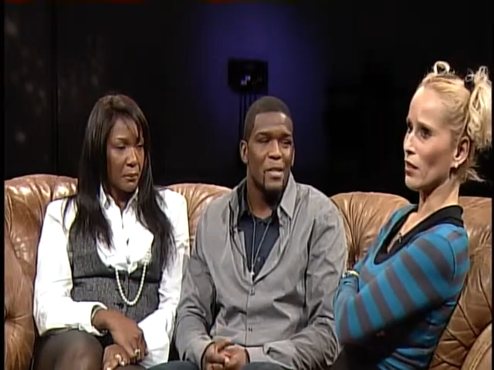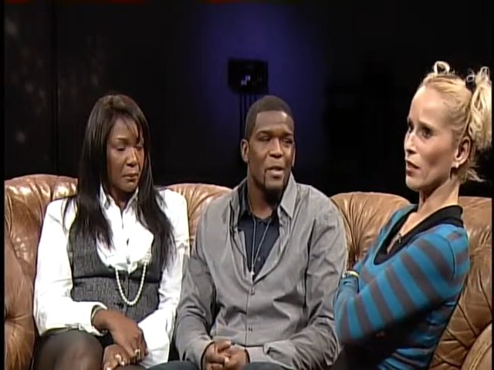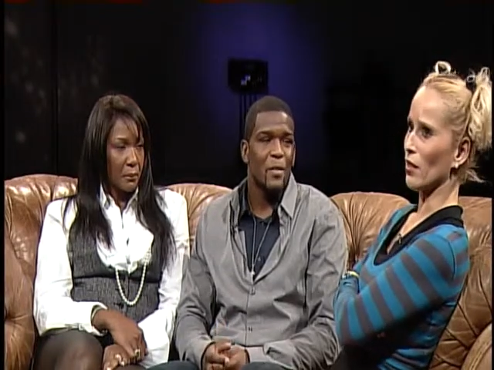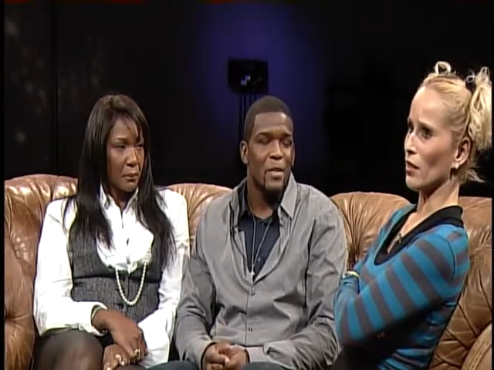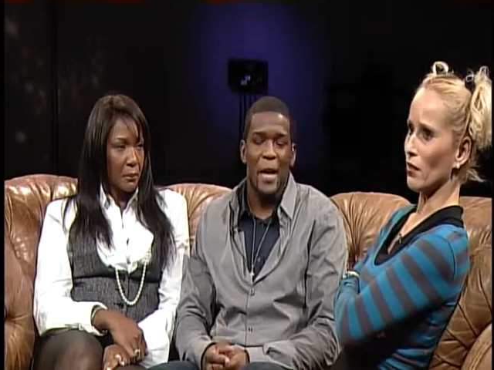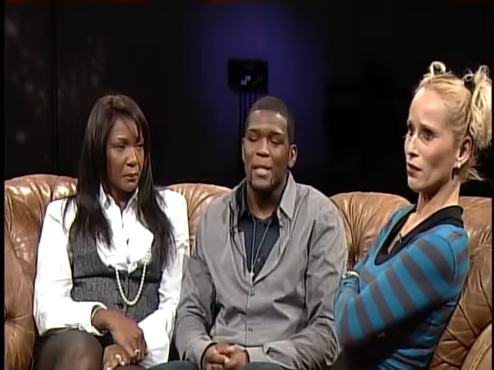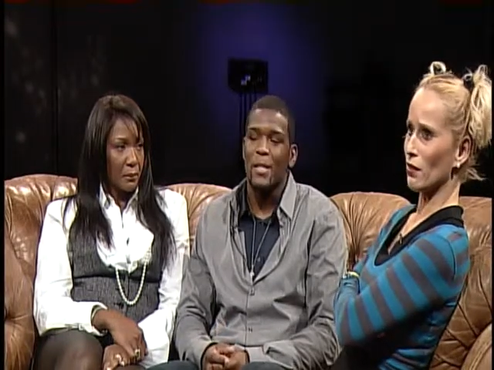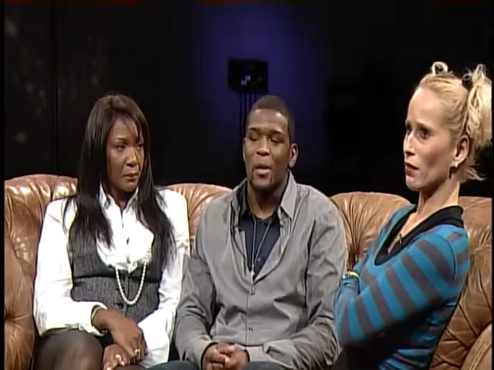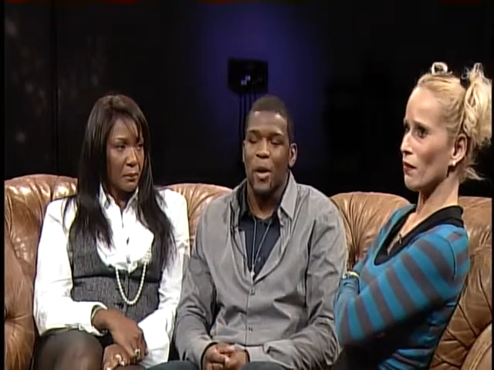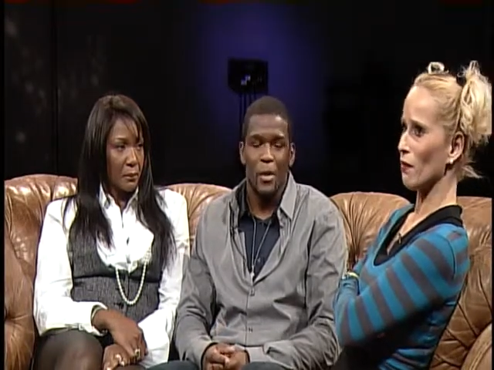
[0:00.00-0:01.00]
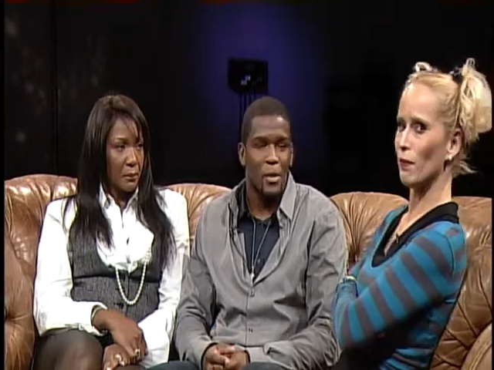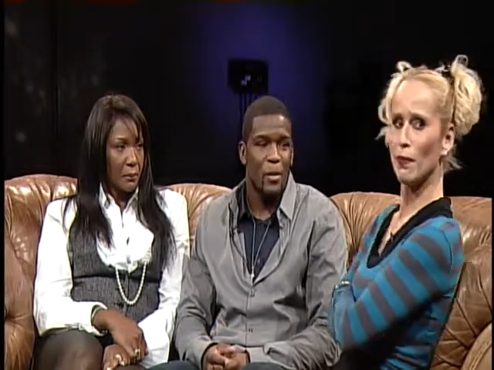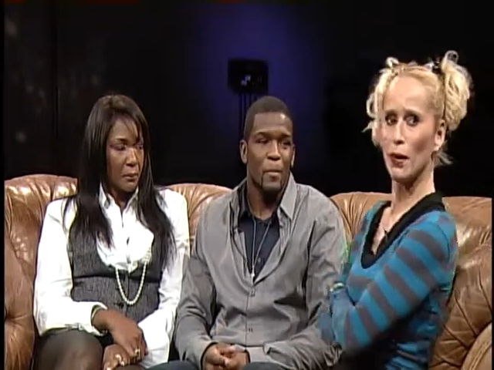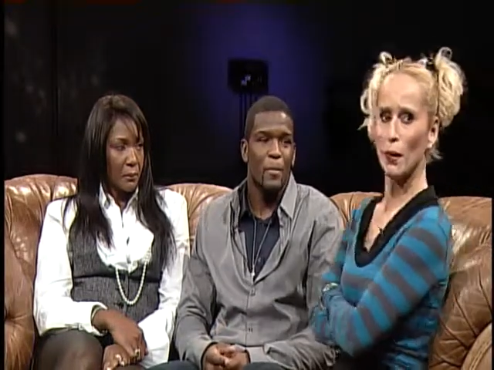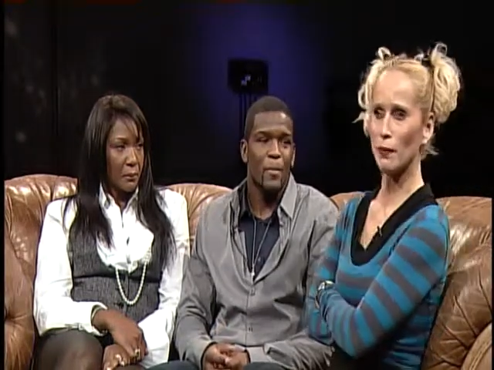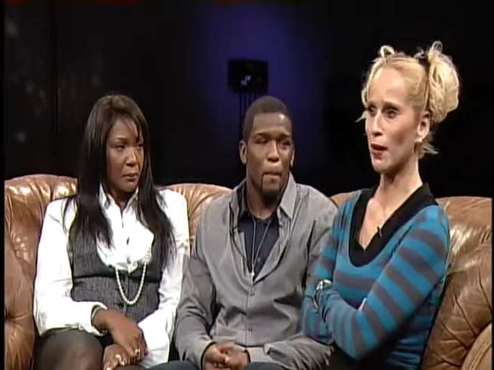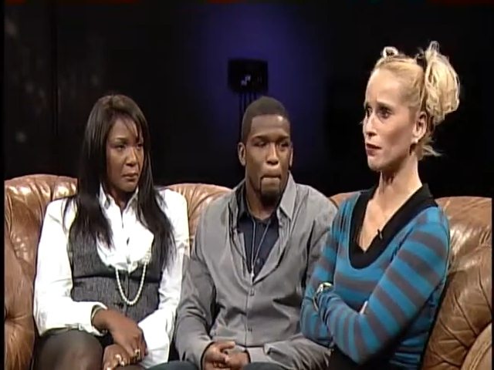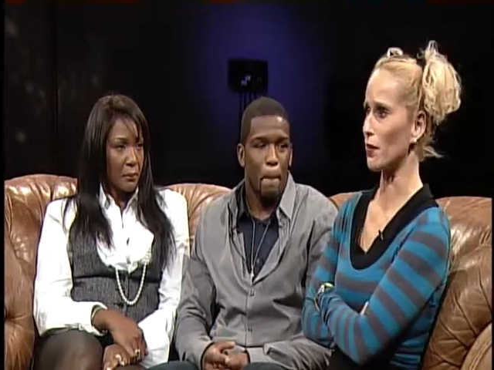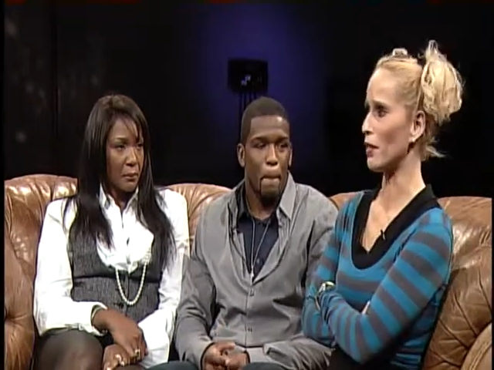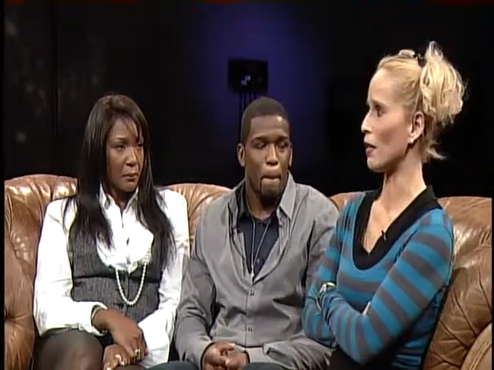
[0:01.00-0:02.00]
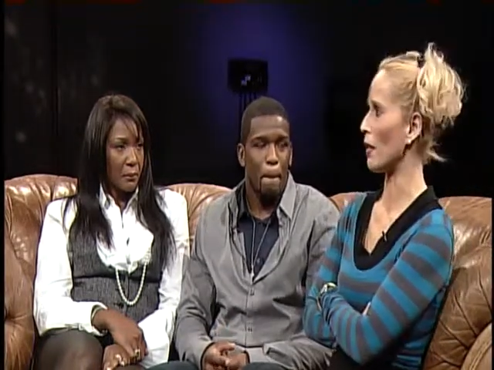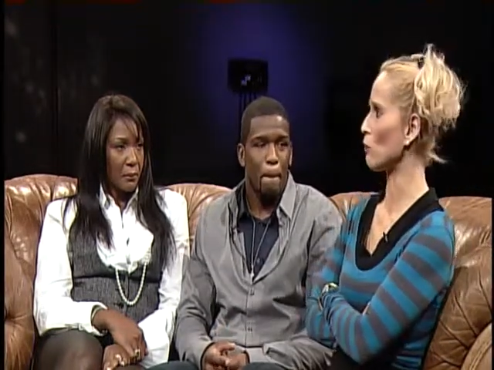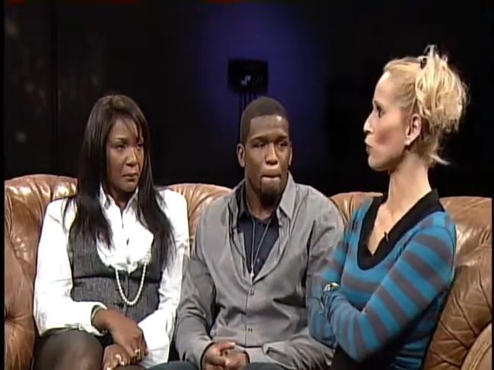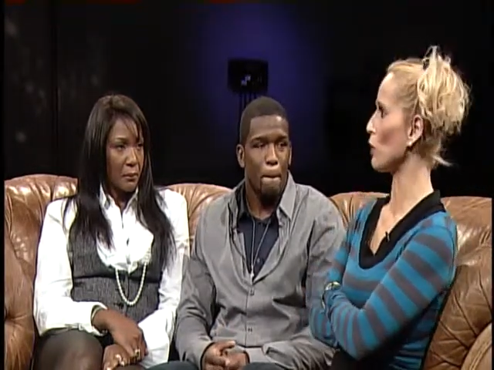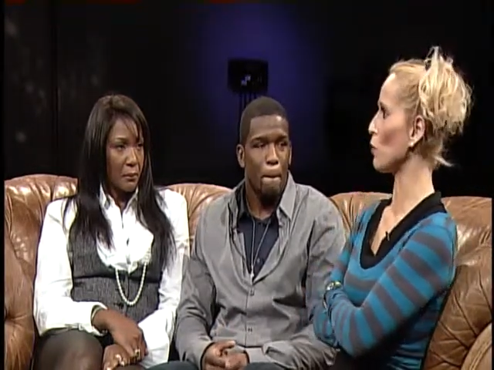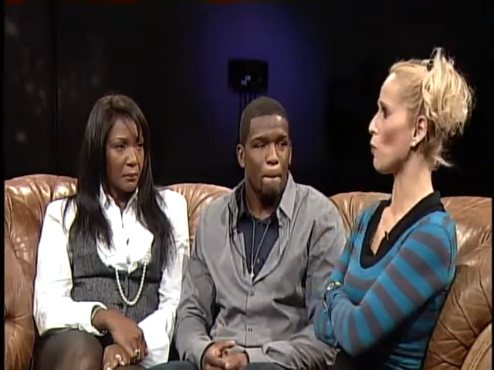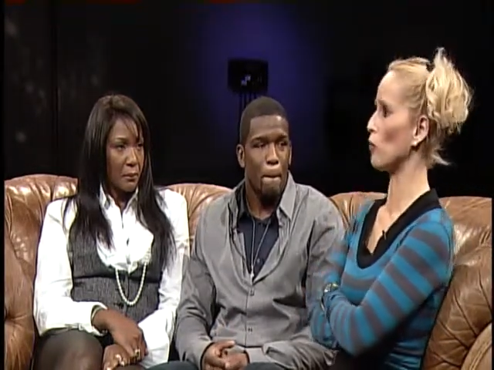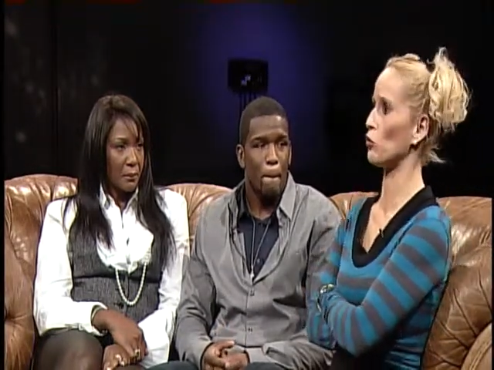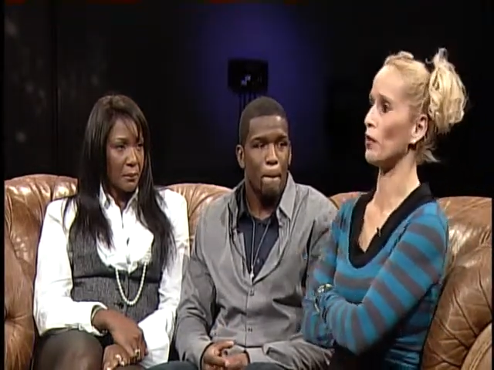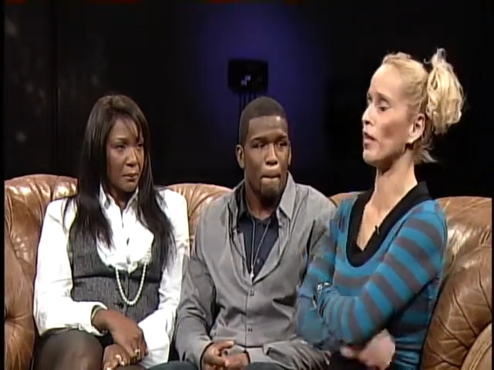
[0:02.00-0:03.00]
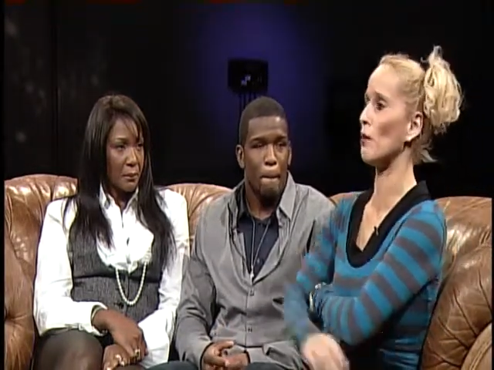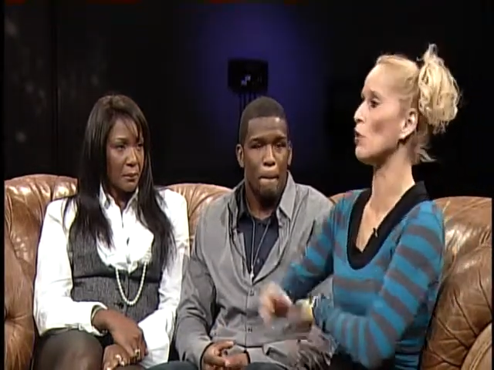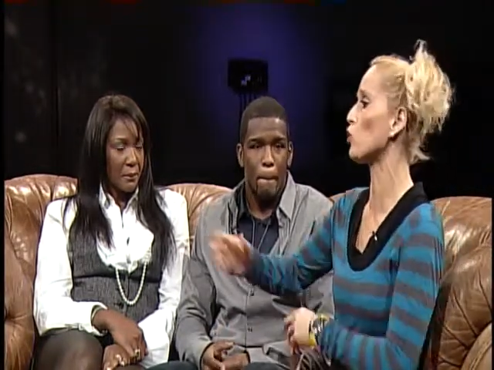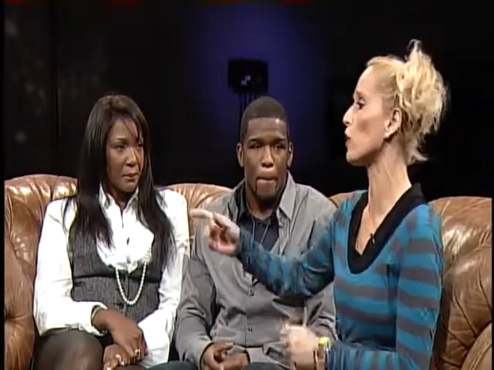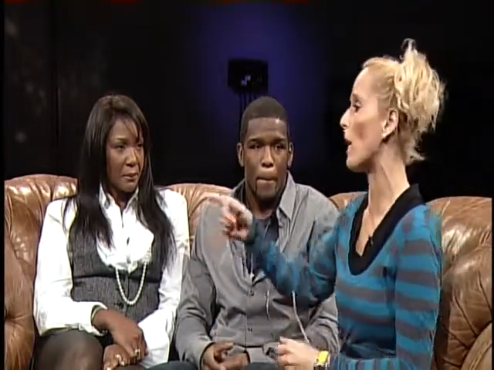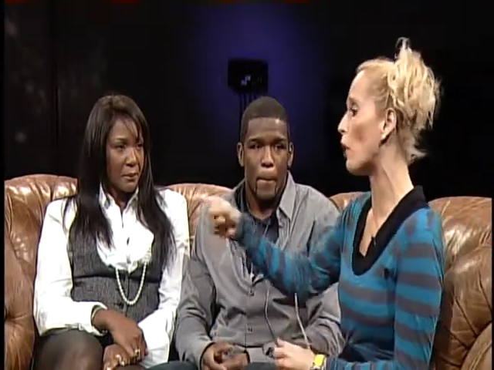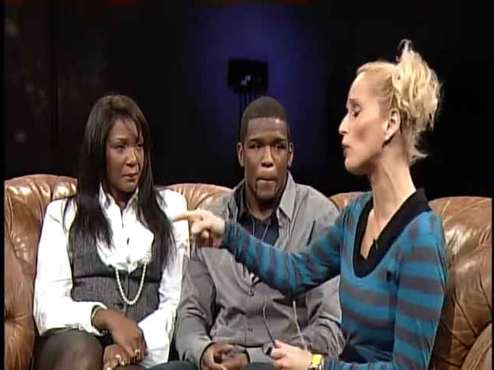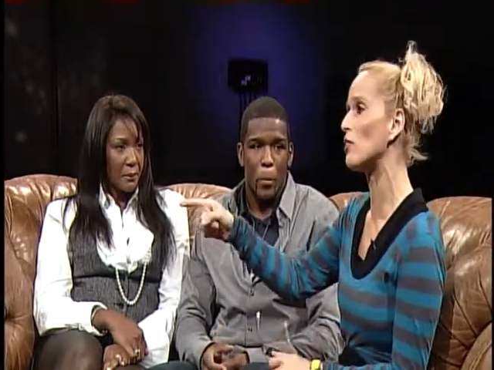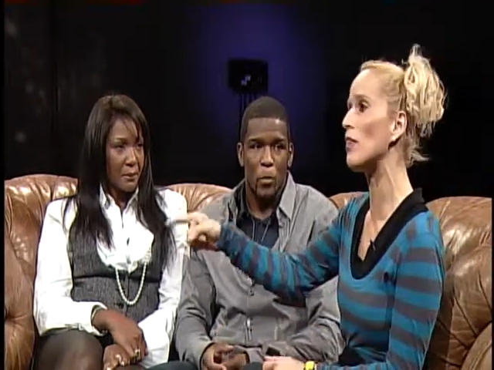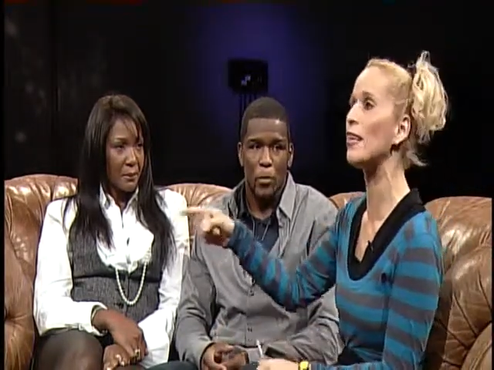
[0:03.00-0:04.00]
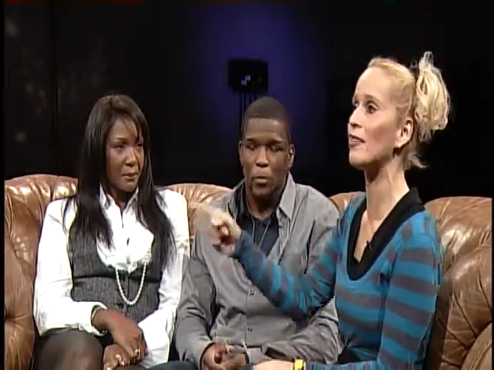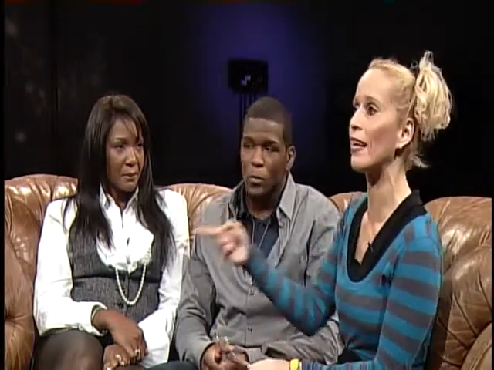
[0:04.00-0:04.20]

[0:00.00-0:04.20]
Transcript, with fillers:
Speaker 1: stuff, that's the hard stuff.
Speaker 2: That's a killing. I'm trying to watch the camera. You see, I was sitting in